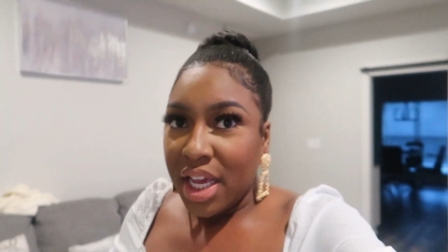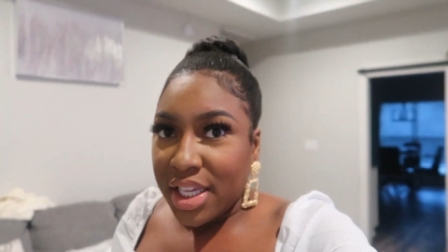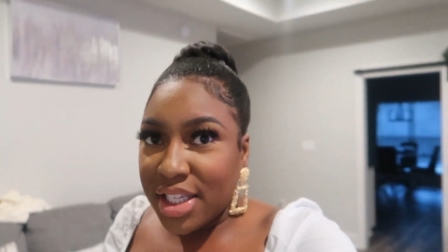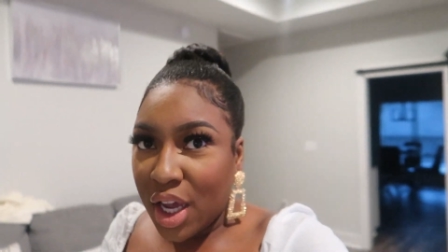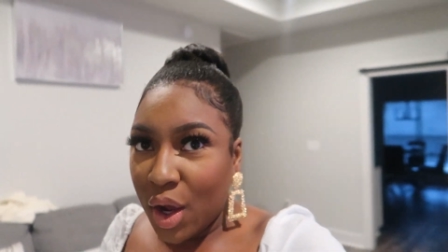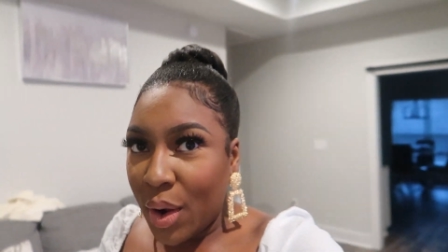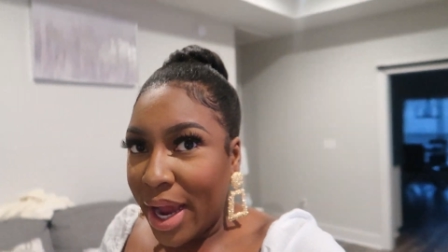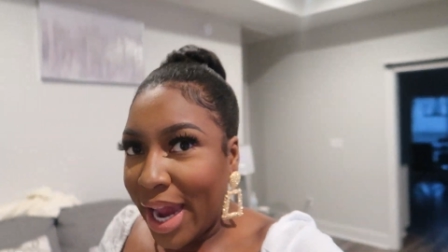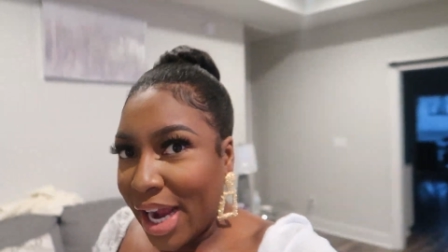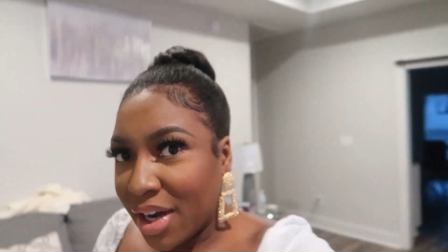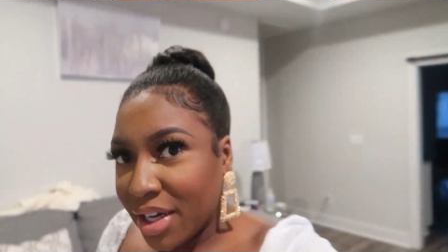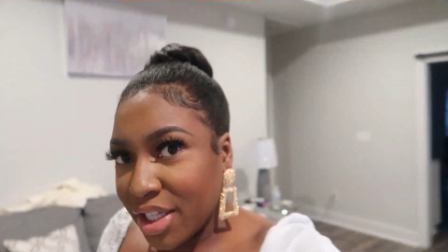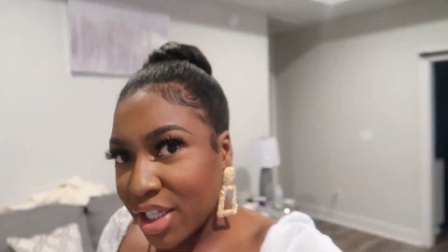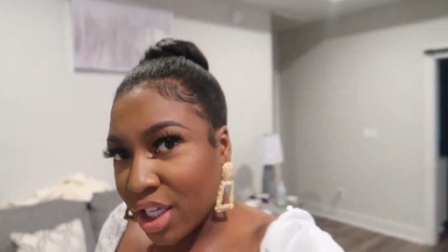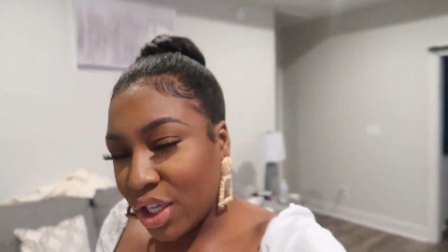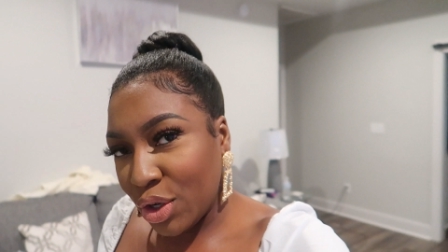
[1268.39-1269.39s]
so i got
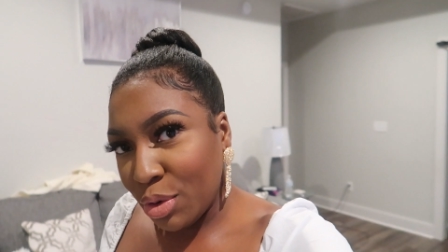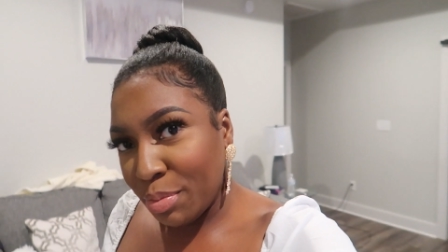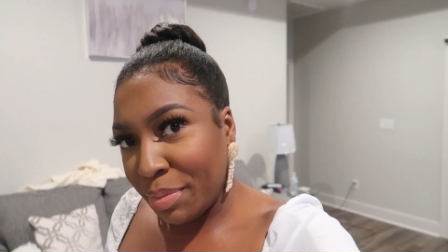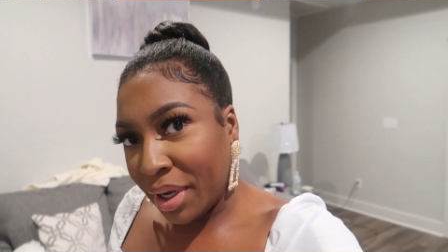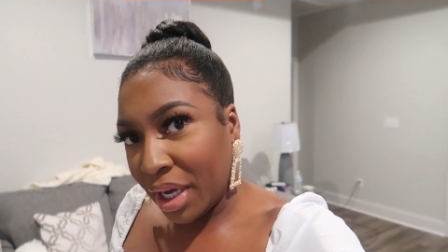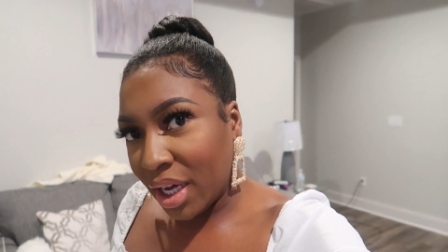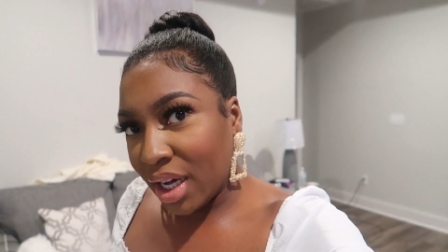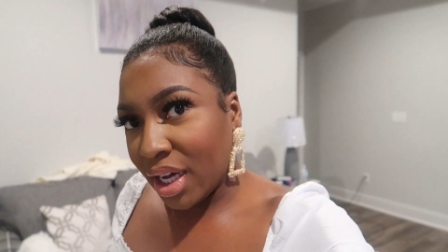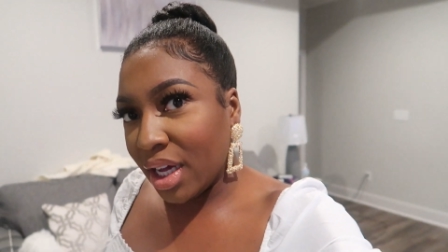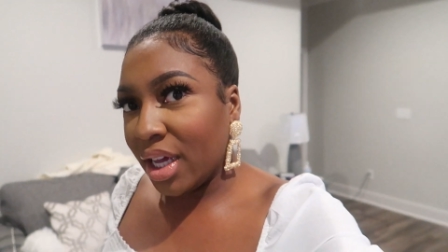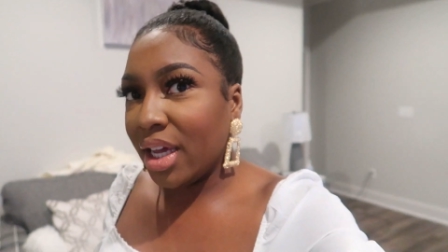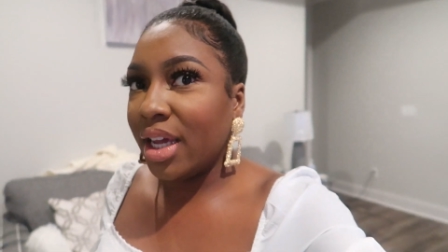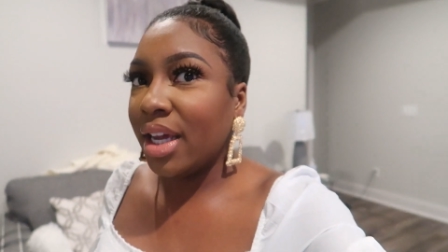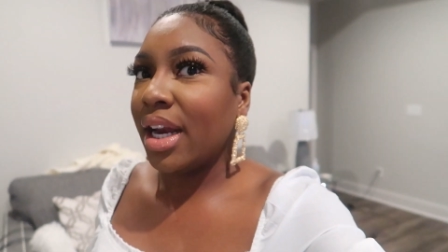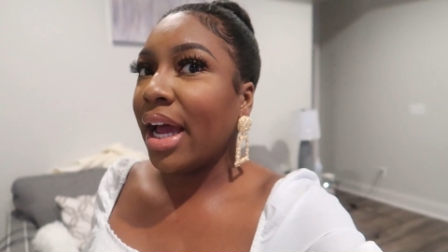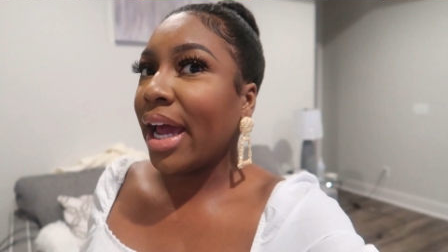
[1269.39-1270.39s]
on this cute
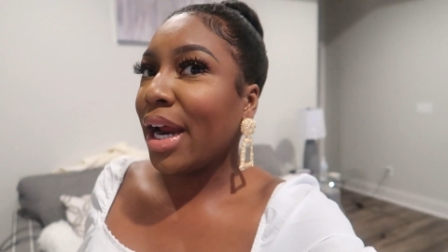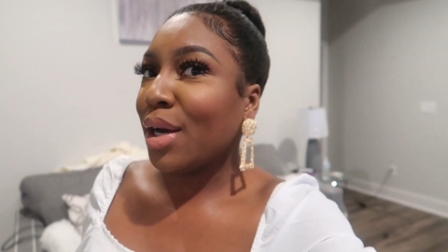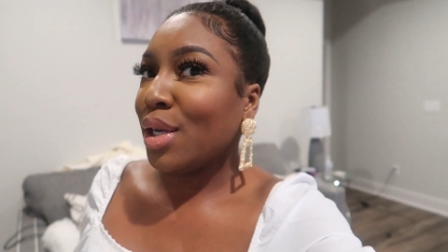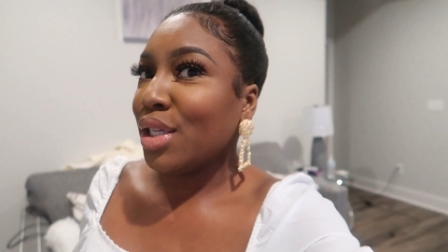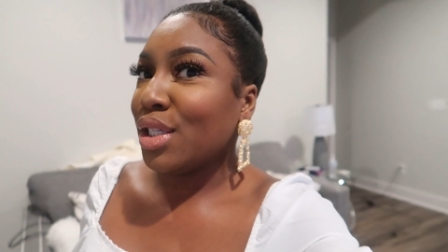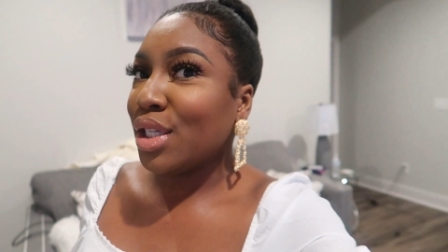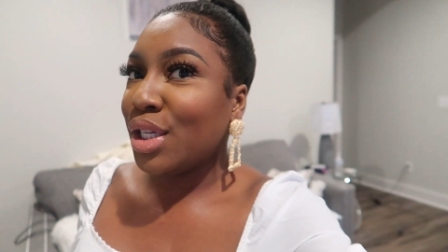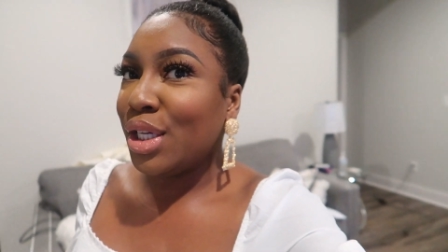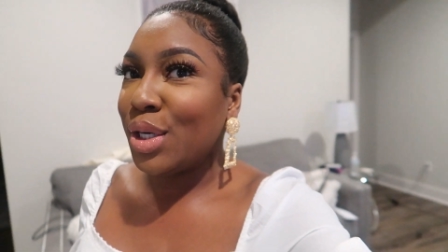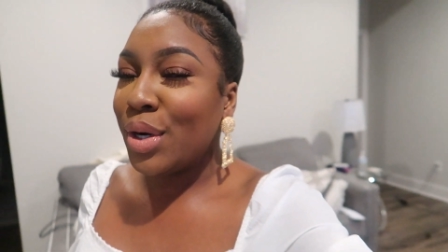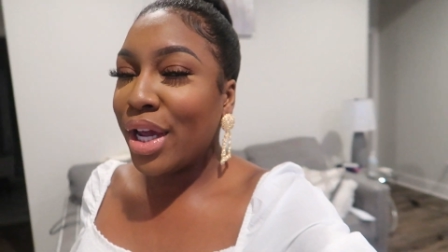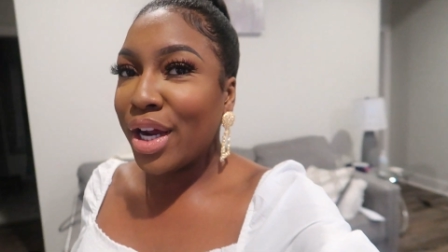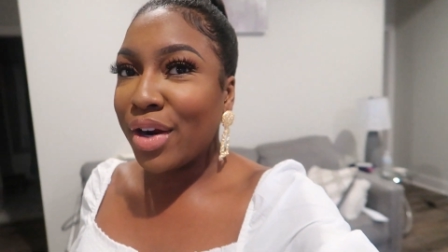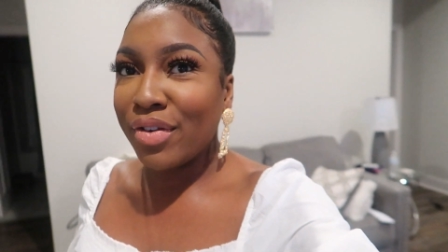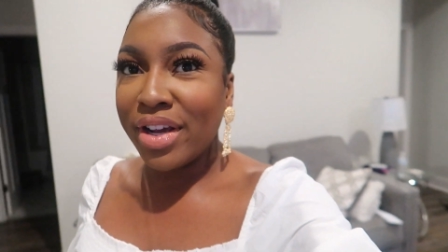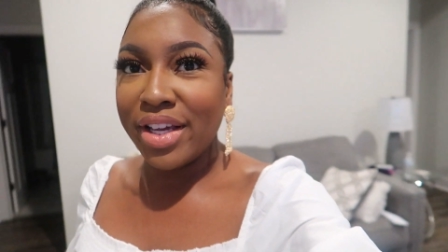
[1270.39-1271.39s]
bun i got on these
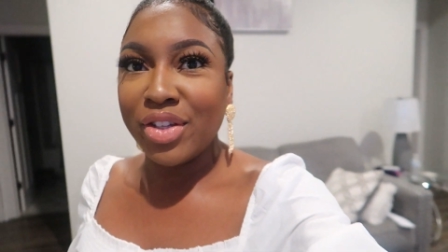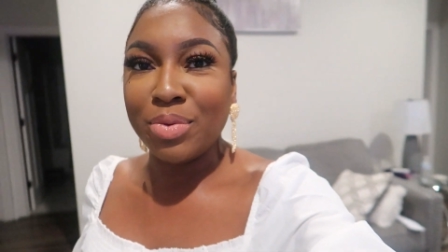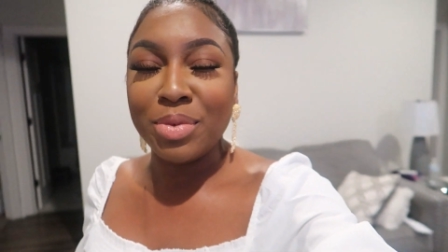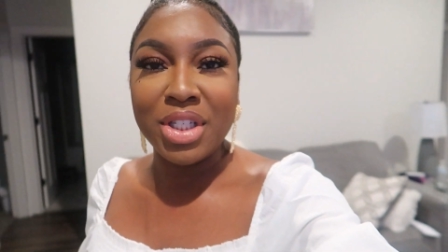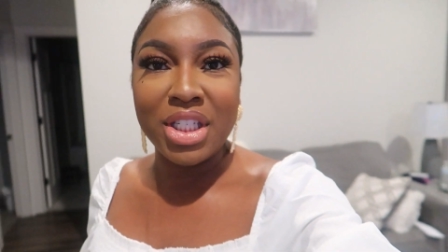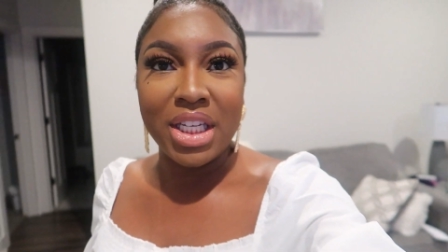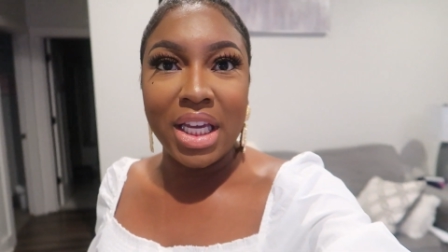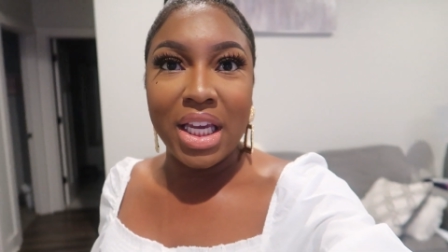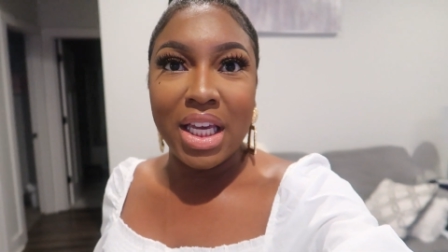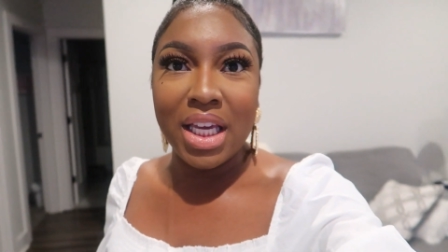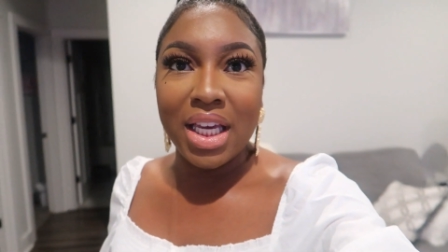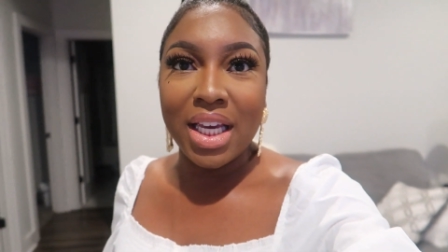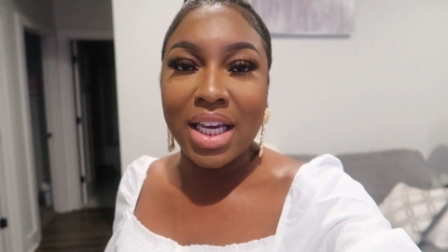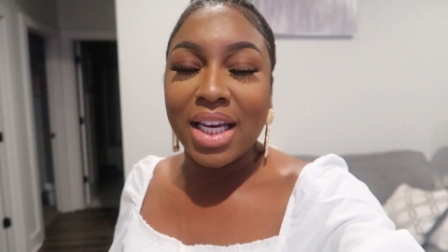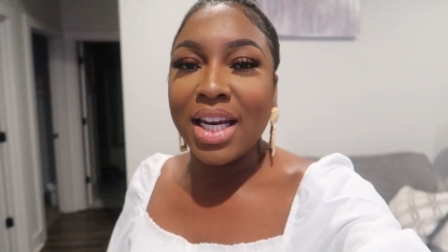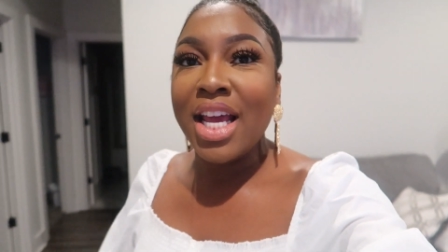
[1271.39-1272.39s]
cute earrings from
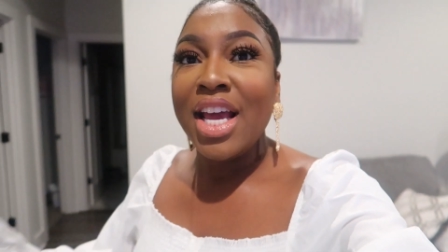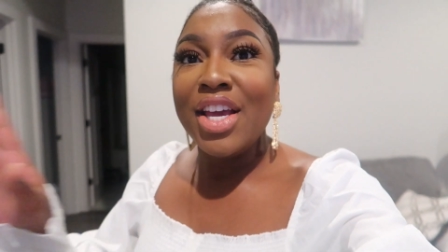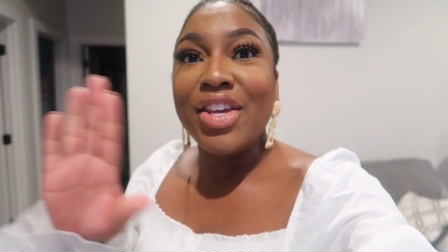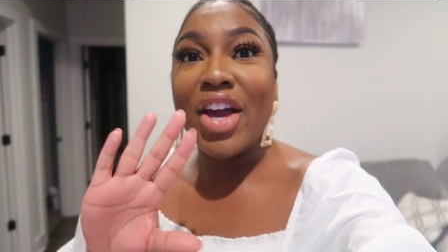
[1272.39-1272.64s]
shein